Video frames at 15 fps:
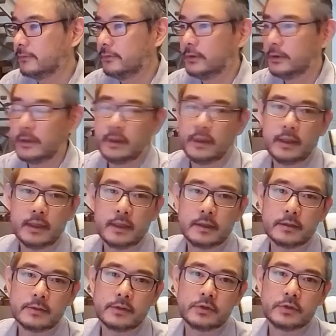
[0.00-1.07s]
for the
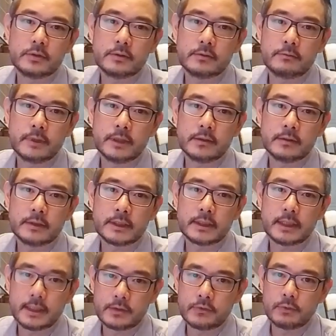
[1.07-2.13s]
conditional
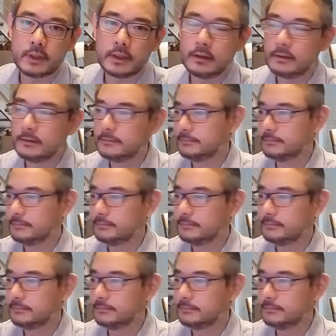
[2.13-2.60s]
rendering as well.